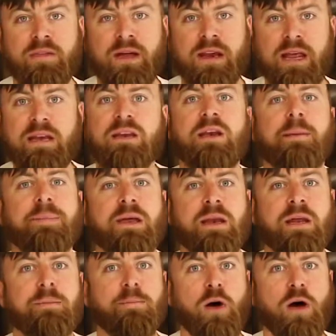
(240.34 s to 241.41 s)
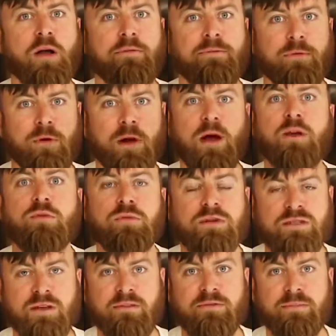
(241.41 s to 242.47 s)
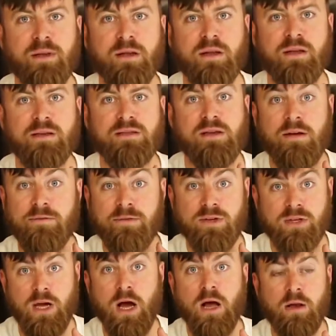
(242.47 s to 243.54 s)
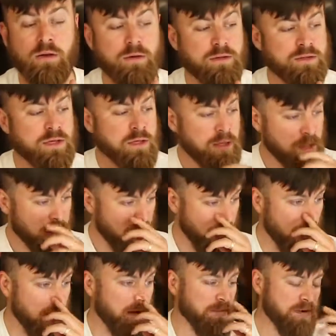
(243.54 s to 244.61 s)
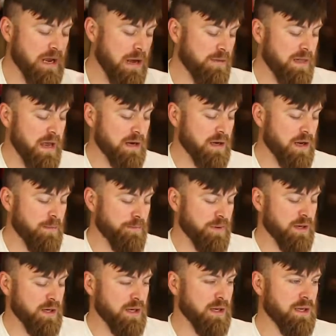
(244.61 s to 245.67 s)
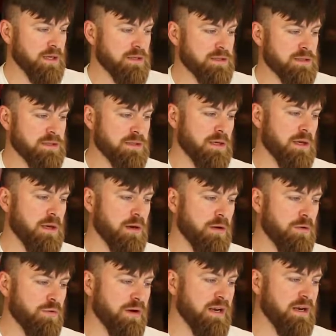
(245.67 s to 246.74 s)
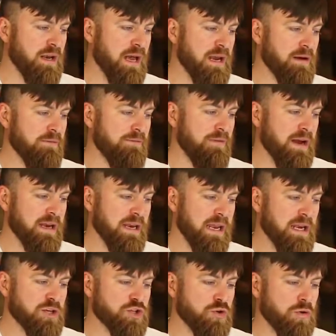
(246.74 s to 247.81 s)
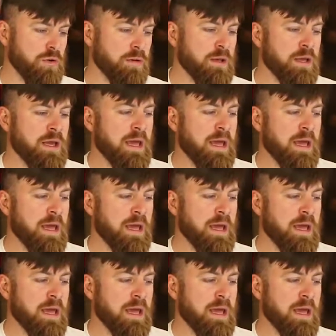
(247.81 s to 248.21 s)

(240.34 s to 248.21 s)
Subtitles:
that ended up getting bought for hundreds of millions of dollars. Now that company is Greenlight Financial,